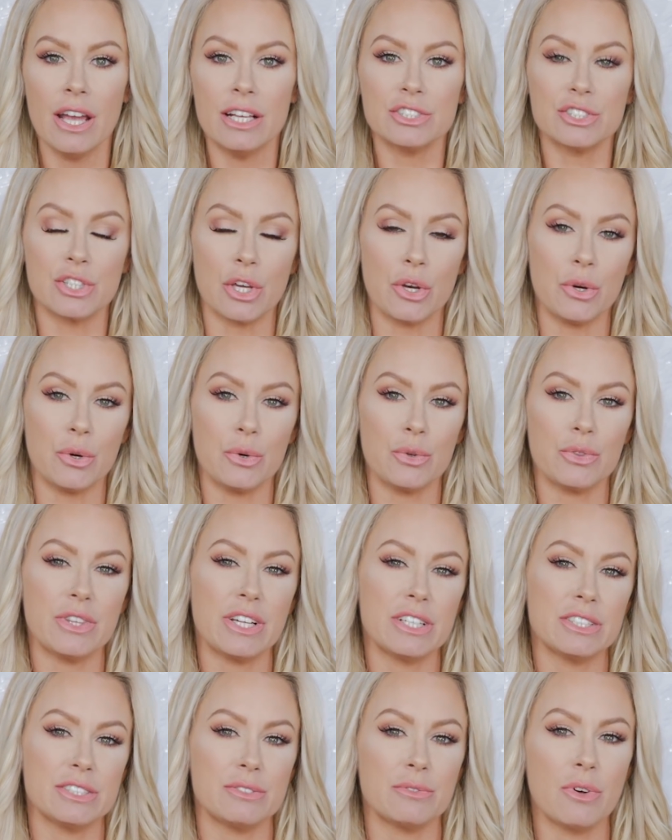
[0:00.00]
So
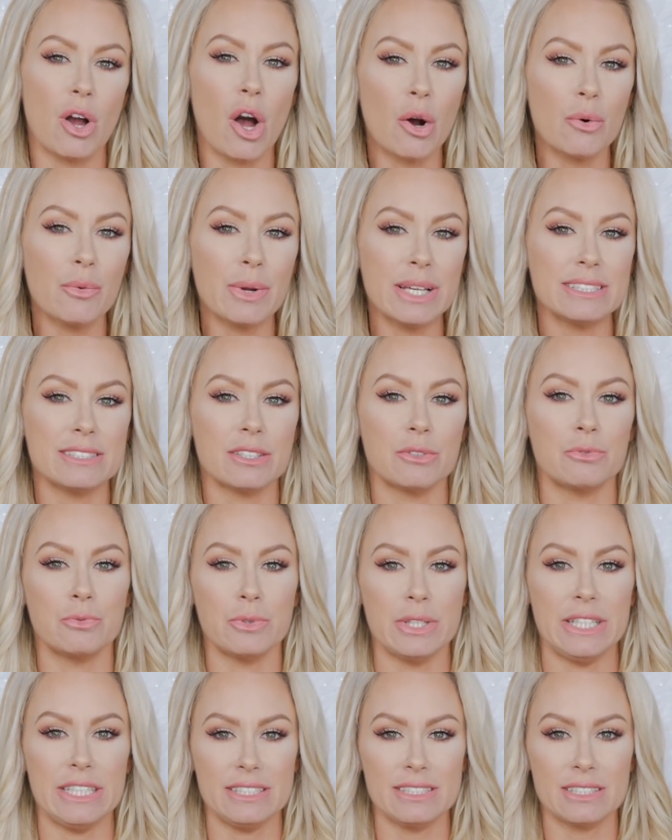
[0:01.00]
there's always a
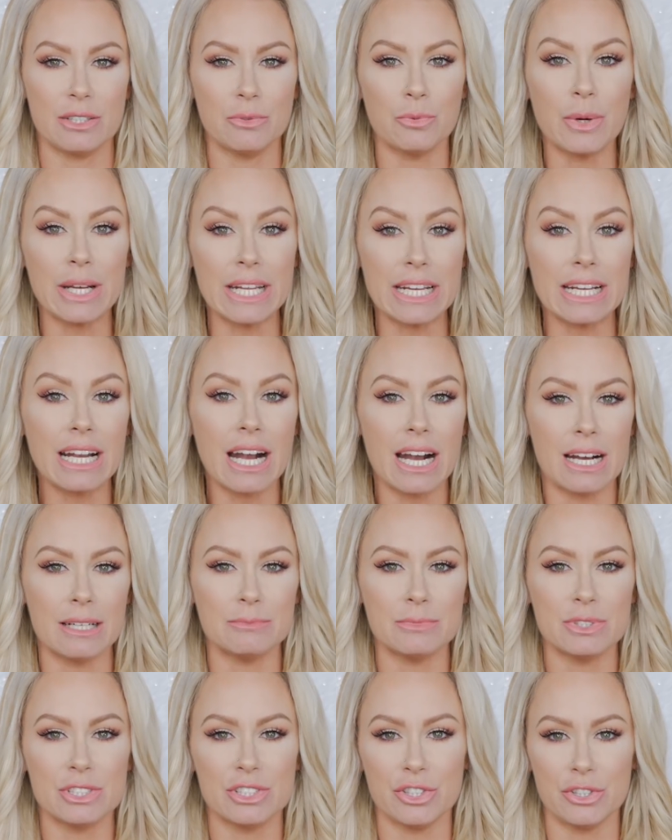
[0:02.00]
risk when it
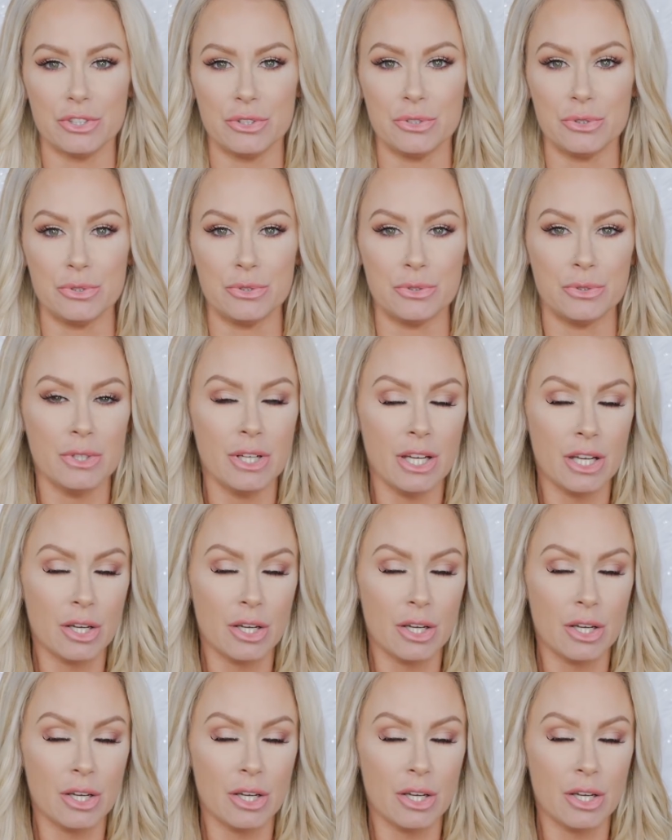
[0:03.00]
comes to